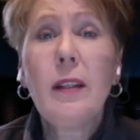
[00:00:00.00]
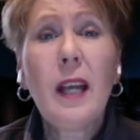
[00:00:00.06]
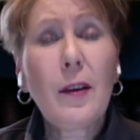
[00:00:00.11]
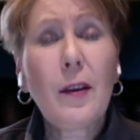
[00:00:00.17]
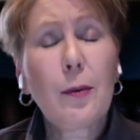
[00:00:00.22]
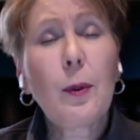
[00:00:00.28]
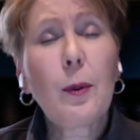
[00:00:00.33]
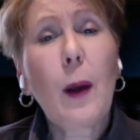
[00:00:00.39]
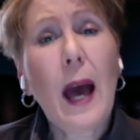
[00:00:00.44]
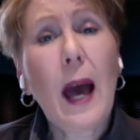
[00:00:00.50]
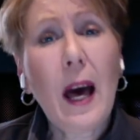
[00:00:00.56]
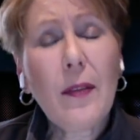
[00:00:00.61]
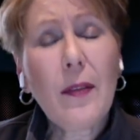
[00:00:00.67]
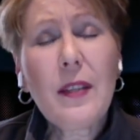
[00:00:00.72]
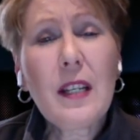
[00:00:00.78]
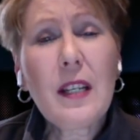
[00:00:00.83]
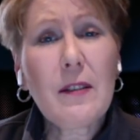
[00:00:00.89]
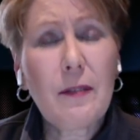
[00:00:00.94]
Now,
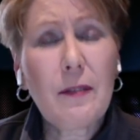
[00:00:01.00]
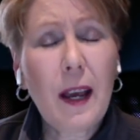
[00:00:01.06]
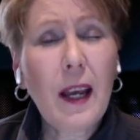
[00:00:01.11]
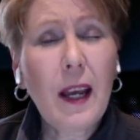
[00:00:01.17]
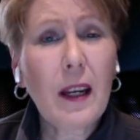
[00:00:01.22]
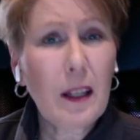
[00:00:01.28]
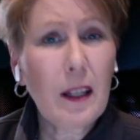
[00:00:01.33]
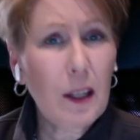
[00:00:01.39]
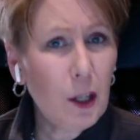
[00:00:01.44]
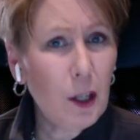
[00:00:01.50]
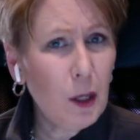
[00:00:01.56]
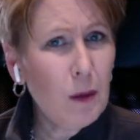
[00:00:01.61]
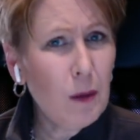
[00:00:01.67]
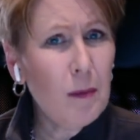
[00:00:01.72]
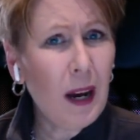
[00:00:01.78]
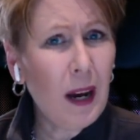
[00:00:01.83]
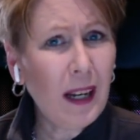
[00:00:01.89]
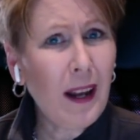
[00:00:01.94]
throughout the event,
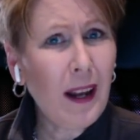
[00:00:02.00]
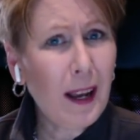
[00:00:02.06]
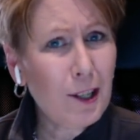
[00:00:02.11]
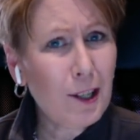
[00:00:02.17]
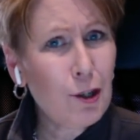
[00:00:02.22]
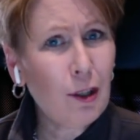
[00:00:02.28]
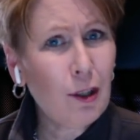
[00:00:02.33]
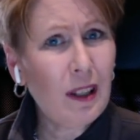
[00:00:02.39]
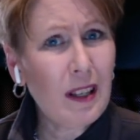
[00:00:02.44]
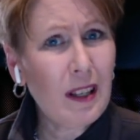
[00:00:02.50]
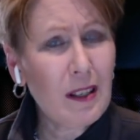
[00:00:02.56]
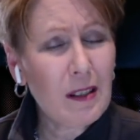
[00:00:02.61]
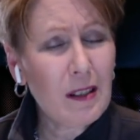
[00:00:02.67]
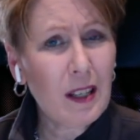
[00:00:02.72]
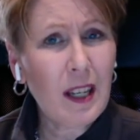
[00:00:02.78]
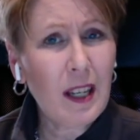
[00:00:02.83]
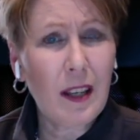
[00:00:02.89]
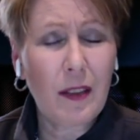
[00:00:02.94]
you might actually
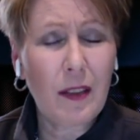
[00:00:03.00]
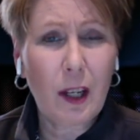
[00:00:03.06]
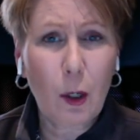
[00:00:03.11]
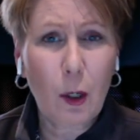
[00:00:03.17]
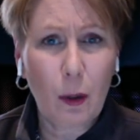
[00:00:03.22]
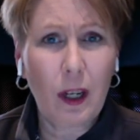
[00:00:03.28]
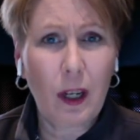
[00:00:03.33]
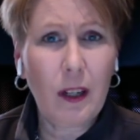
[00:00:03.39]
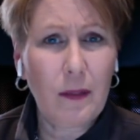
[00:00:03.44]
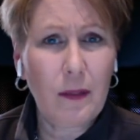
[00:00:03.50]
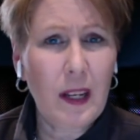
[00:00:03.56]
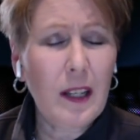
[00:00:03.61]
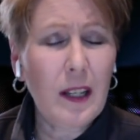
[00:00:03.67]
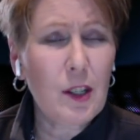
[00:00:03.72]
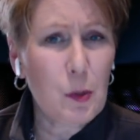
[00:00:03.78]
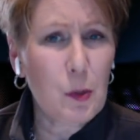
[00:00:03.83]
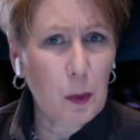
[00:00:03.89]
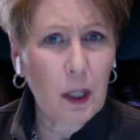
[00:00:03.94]
see the
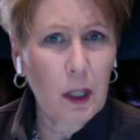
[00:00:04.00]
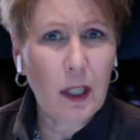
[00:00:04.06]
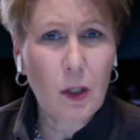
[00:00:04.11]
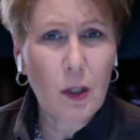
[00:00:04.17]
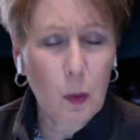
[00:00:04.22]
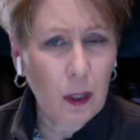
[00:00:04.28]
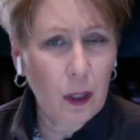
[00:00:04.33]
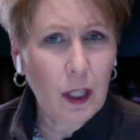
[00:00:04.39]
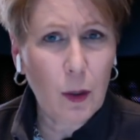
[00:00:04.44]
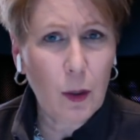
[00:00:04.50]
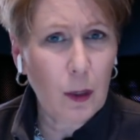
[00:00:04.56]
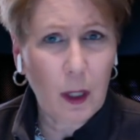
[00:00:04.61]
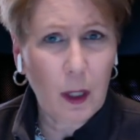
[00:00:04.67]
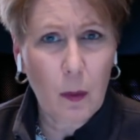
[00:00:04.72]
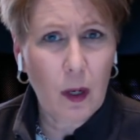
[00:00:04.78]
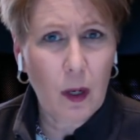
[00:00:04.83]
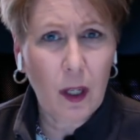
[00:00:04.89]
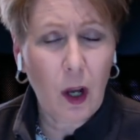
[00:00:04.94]
Creativate Spring
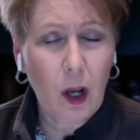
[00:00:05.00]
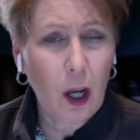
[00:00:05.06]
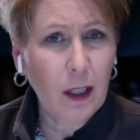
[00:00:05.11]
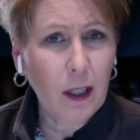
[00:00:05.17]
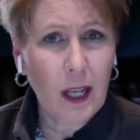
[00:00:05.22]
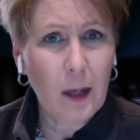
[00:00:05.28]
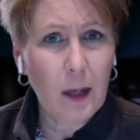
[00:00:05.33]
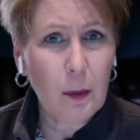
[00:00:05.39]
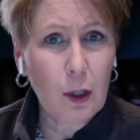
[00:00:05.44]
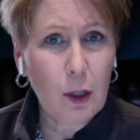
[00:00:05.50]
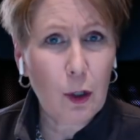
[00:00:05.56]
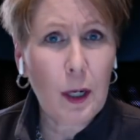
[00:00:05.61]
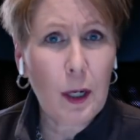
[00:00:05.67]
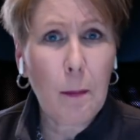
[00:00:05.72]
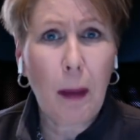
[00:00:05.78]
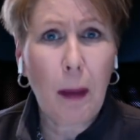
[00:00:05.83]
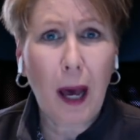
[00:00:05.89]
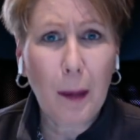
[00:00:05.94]
2021 online
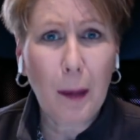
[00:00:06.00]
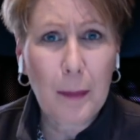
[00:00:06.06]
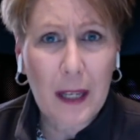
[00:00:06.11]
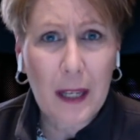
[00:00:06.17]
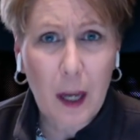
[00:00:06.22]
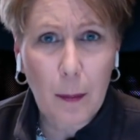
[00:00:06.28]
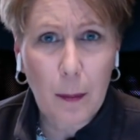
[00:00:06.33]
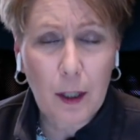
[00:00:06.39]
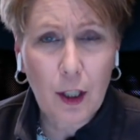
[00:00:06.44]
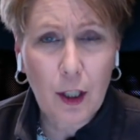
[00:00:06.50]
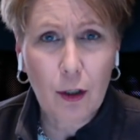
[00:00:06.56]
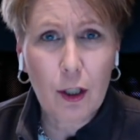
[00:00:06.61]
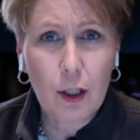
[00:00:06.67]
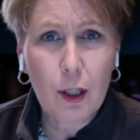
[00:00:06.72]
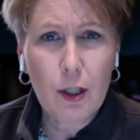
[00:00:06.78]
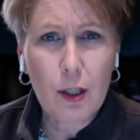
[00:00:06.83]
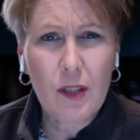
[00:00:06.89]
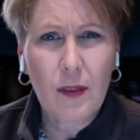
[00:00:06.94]
retreat popping up in
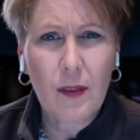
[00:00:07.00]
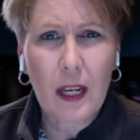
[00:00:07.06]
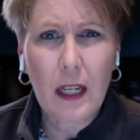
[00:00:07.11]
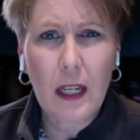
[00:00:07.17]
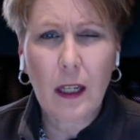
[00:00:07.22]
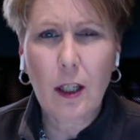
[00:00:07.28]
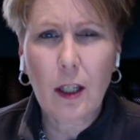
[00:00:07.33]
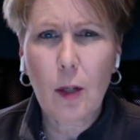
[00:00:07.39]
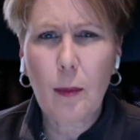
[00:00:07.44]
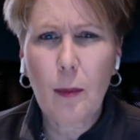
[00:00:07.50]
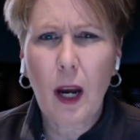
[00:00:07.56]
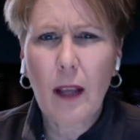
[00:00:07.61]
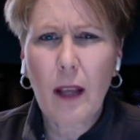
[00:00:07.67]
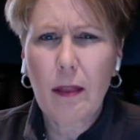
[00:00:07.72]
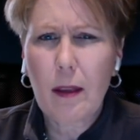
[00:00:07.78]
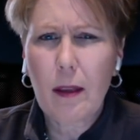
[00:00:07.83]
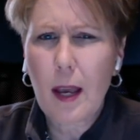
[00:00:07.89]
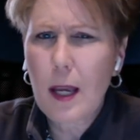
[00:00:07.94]
your newsfeed. And you
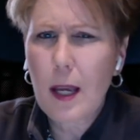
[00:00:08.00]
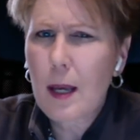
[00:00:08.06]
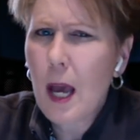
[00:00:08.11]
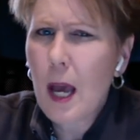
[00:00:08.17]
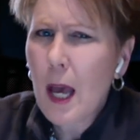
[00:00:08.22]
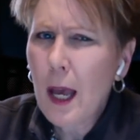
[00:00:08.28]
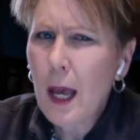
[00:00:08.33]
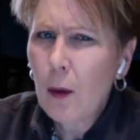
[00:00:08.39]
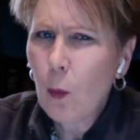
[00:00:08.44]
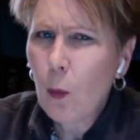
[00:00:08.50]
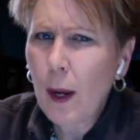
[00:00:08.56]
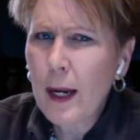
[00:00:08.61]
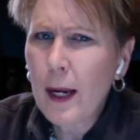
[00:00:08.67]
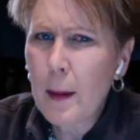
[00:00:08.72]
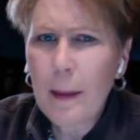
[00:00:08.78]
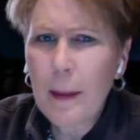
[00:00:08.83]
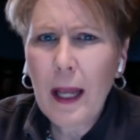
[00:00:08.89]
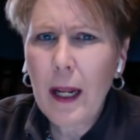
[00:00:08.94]
might think,
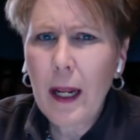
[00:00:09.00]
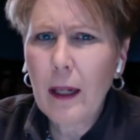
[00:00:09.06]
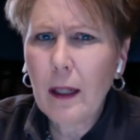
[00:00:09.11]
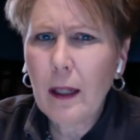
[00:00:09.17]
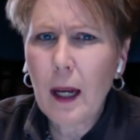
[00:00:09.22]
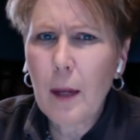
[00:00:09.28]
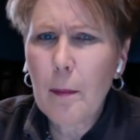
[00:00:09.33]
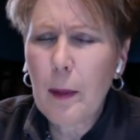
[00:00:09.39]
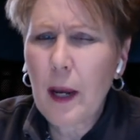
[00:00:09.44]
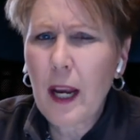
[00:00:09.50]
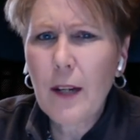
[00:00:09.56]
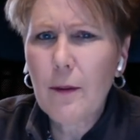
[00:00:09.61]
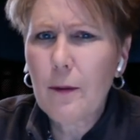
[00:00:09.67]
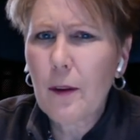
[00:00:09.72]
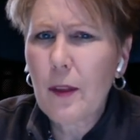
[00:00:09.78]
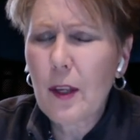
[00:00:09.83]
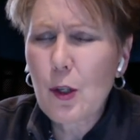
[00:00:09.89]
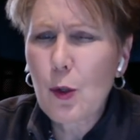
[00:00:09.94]
wait a minute, I
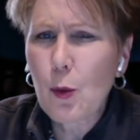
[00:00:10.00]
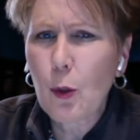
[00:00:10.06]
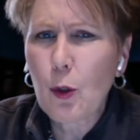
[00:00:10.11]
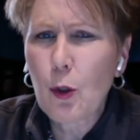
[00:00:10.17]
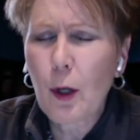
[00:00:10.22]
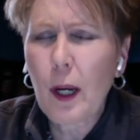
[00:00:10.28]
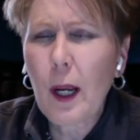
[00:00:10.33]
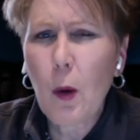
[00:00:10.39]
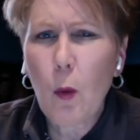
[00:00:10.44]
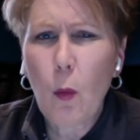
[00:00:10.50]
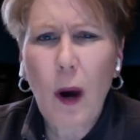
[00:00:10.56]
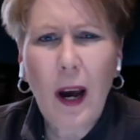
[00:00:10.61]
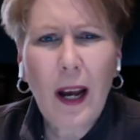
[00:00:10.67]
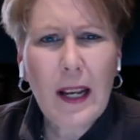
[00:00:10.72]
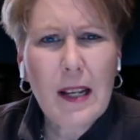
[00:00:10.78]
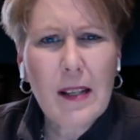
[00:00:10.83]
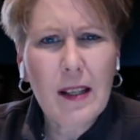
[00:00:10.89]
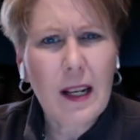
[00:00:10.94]
paid for this retreat.
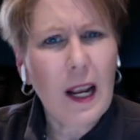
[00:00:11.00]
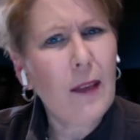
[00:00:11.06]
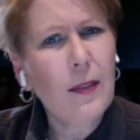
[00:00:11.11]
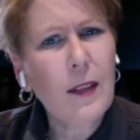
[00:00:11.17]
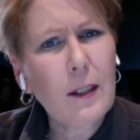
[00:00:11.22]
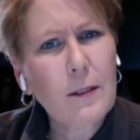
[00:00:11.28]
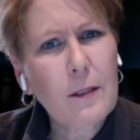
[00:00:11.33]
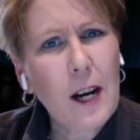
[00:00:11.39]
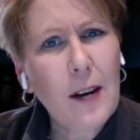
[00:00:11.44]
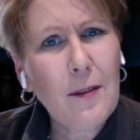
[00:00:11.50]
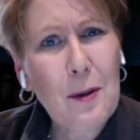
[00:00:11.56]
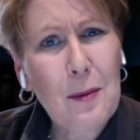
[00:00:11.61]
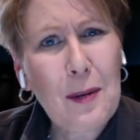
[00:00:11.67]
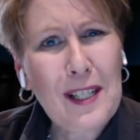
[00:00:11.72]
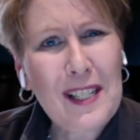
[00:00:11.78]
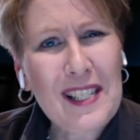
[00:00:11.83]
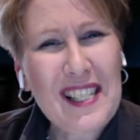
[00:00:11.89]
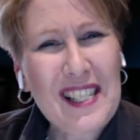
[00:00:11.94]
Why is it out there for
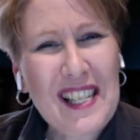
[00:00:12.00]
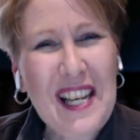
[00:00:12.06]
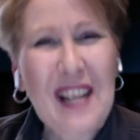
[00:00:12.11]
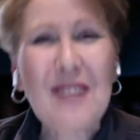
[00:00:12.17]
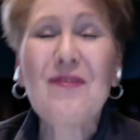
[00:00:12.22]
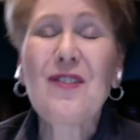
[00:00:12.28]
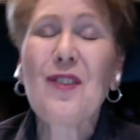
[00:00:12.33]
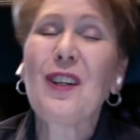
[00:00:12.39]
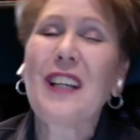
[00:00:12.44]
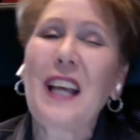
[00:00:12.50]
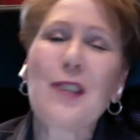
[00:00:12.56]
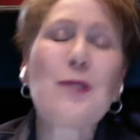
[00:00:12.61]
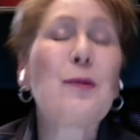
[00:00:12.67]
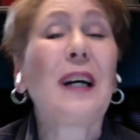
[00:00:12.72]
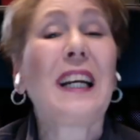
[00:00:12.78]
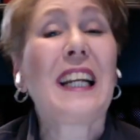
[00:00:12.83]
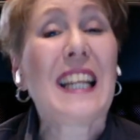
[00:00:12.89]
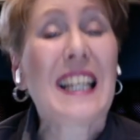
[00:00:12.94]
everyone to see? Well,
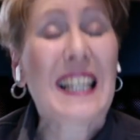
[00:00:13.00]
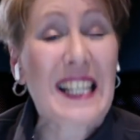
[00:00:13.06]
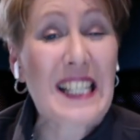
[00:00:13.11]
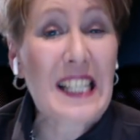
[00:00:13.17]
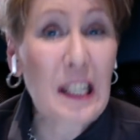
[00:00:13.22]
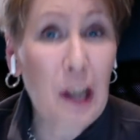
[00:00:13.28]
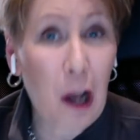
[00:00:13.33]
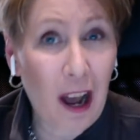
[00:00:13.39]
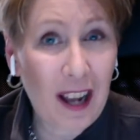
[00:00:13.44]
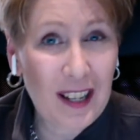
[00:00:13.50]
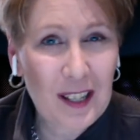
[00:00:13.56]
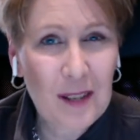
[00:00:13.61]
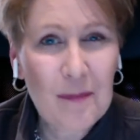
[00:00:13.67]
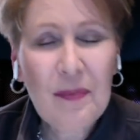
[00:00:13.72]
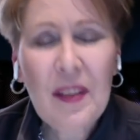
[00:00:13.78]
guess what? It is not.